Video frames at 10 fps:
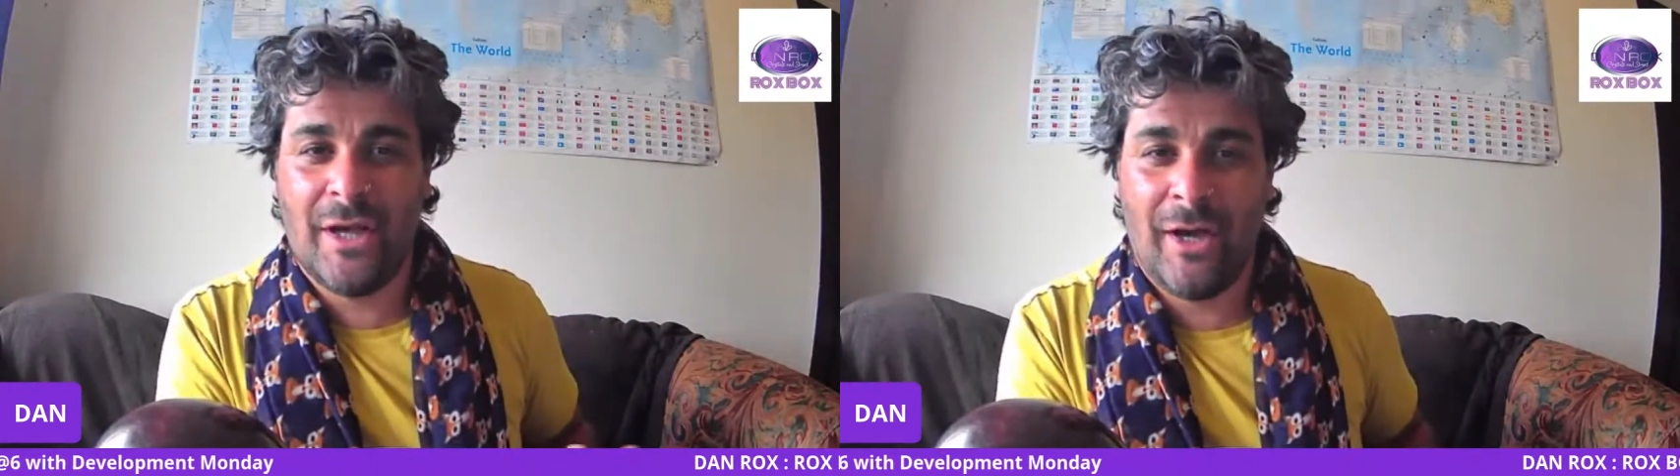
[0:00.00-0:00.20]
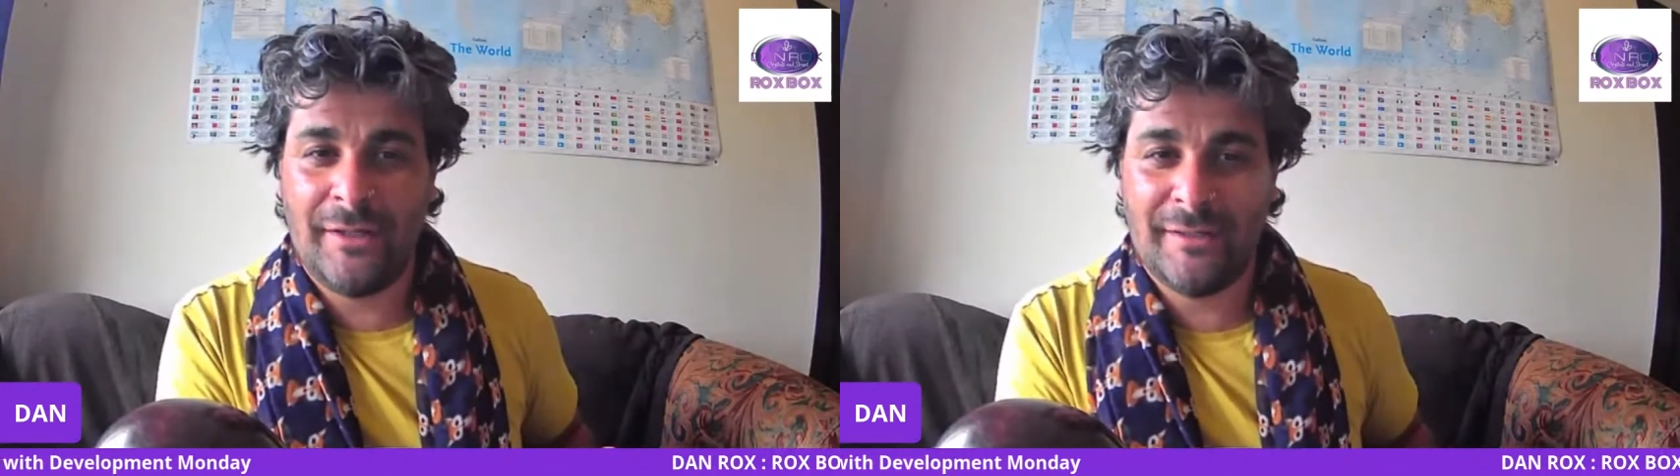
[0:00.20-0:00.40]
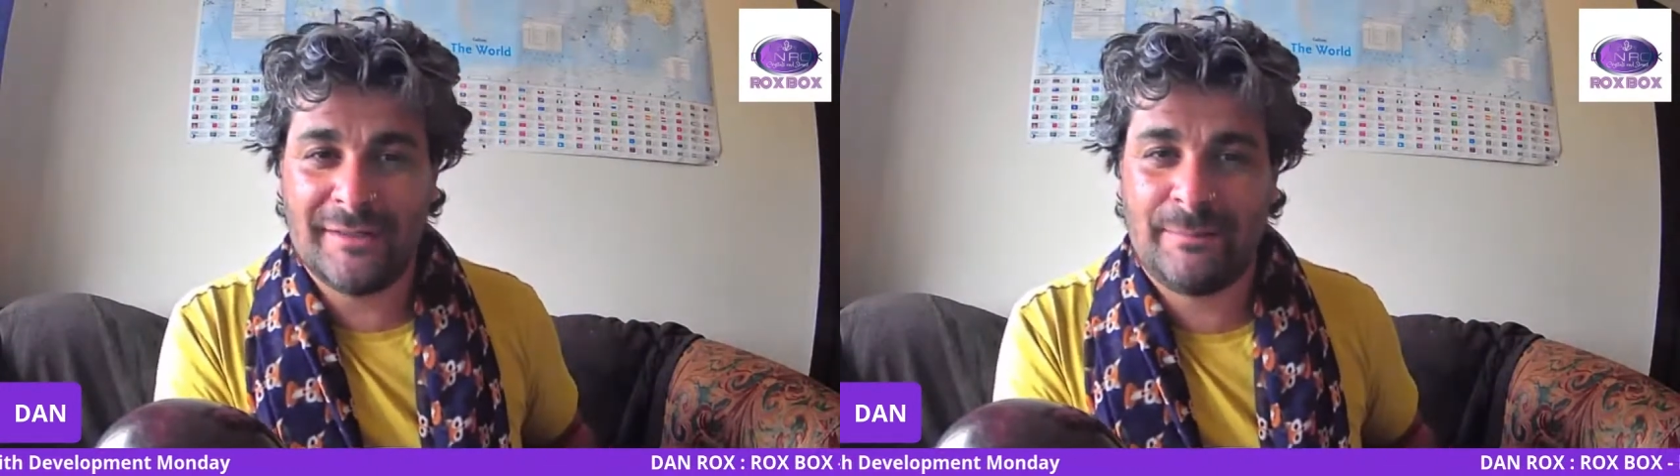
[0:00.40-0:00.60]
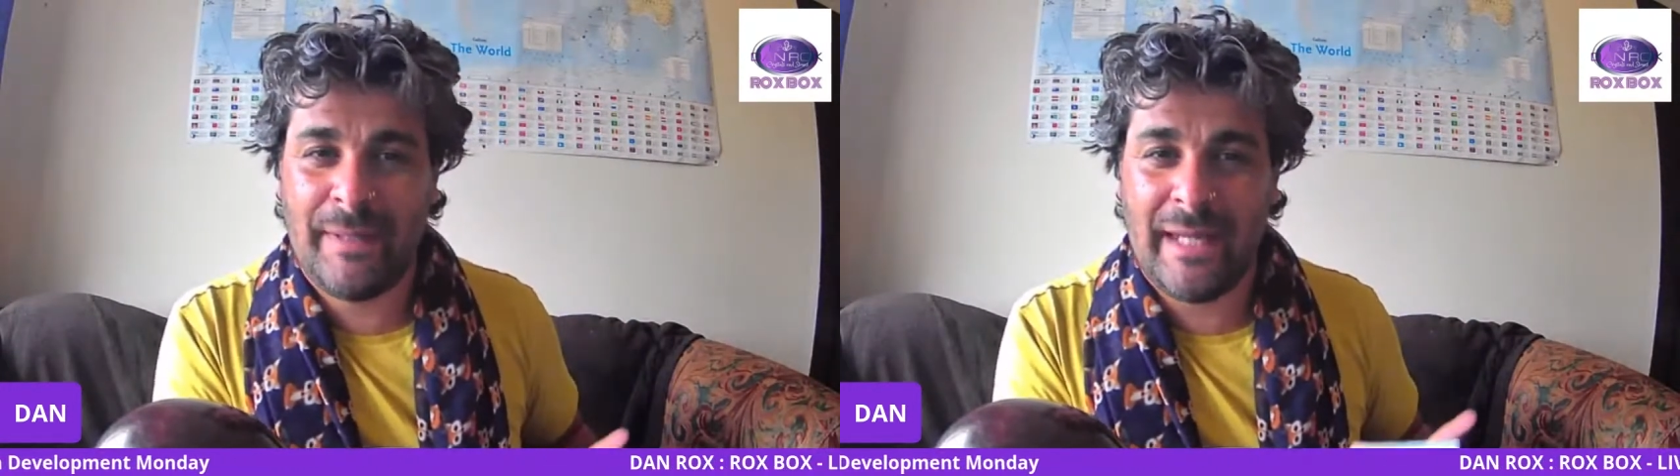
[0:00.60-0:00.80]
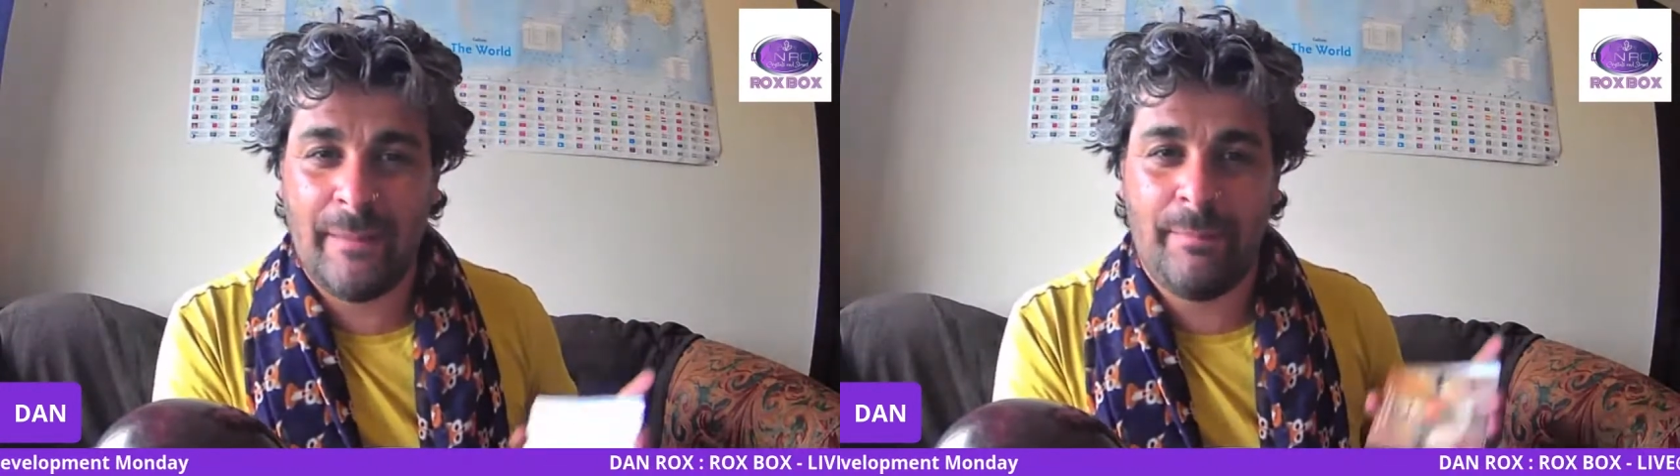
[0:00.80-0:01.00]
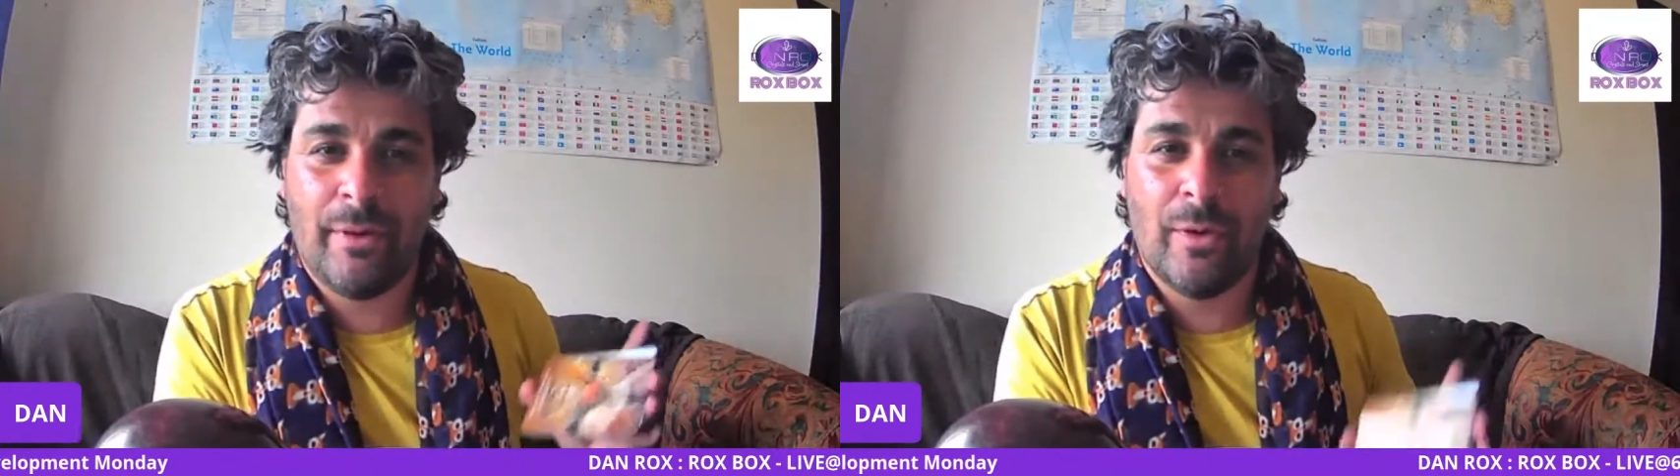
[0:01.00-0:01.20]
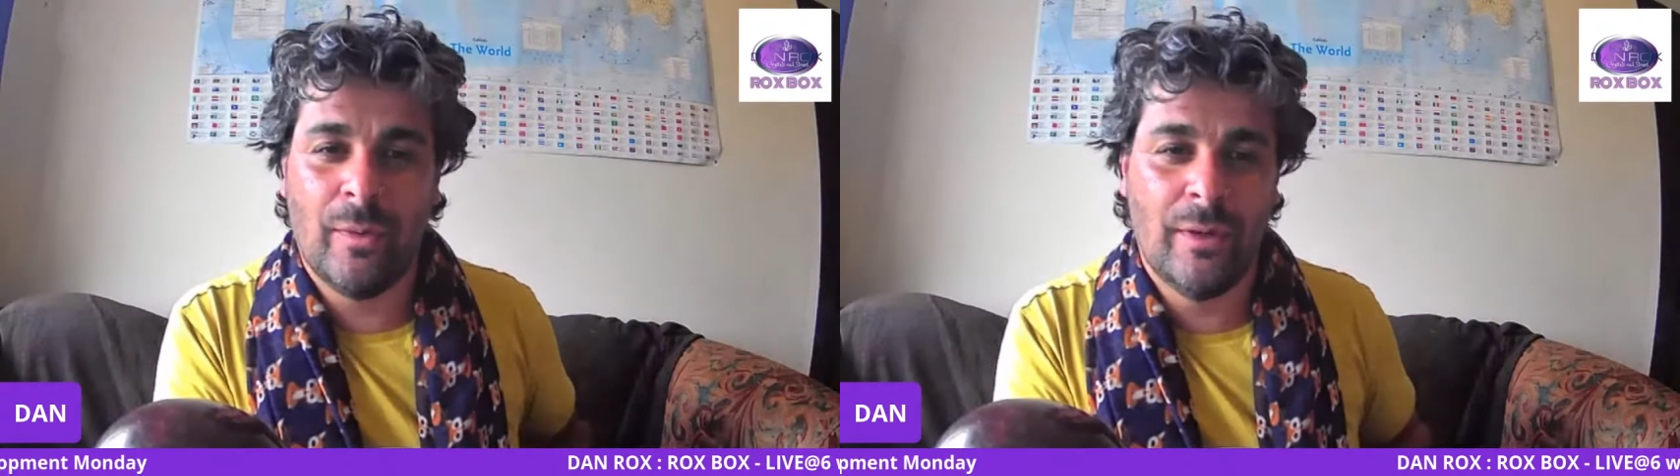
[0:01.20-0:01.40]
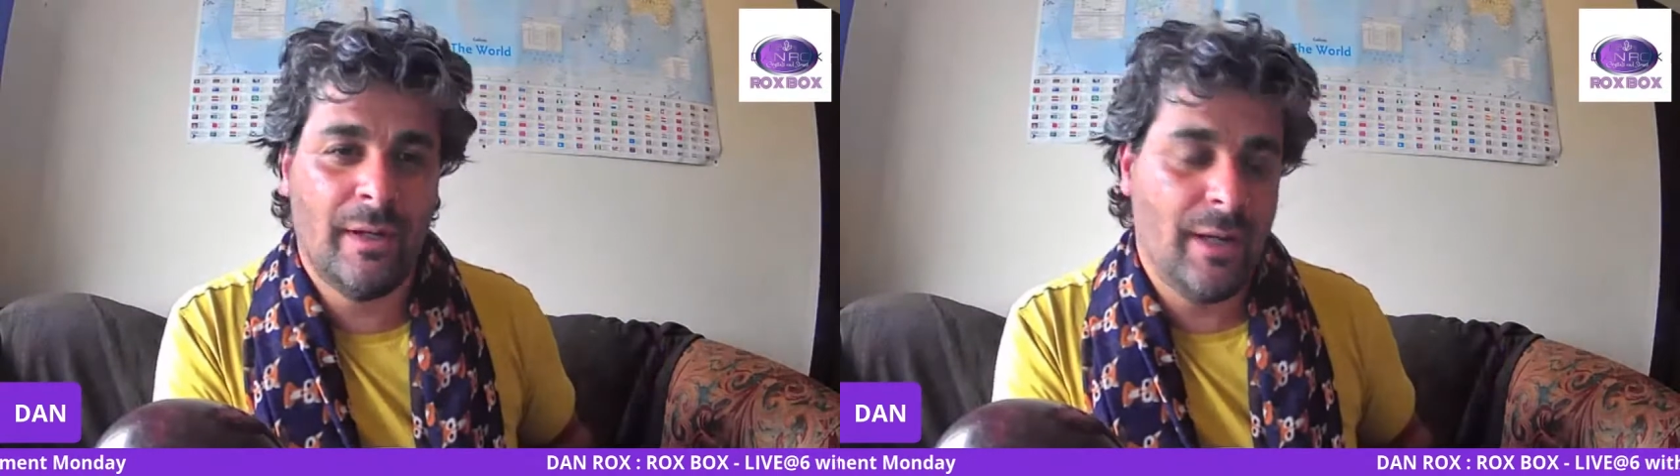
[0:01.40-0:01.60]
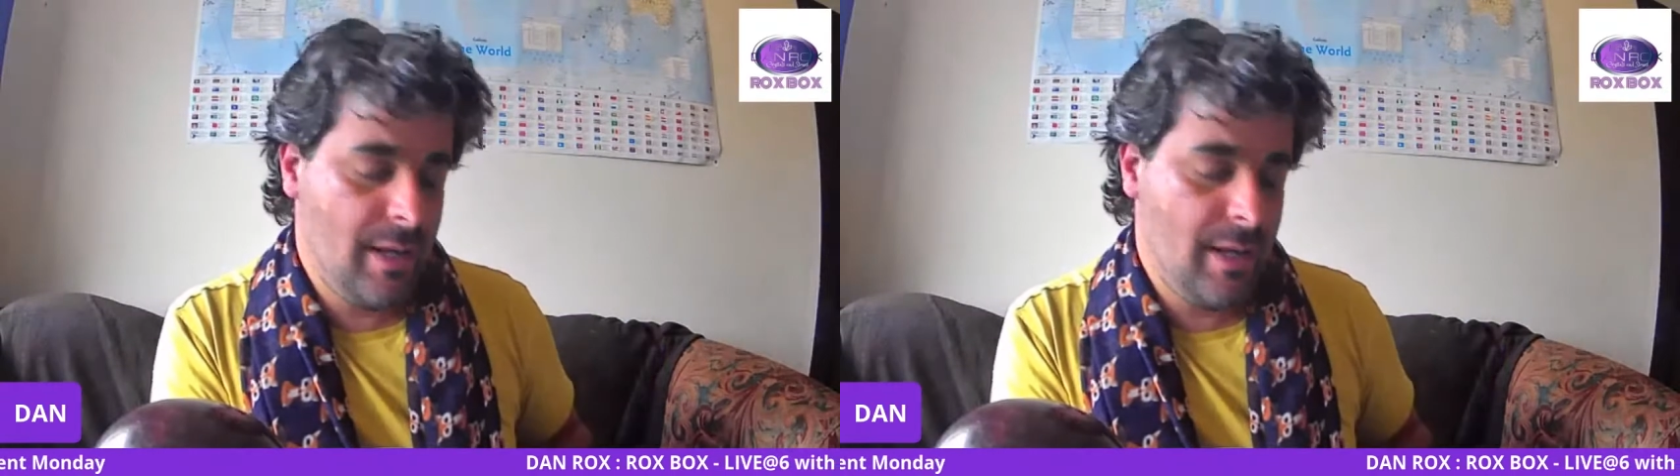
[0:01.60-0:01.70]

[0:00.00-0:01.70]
guidance people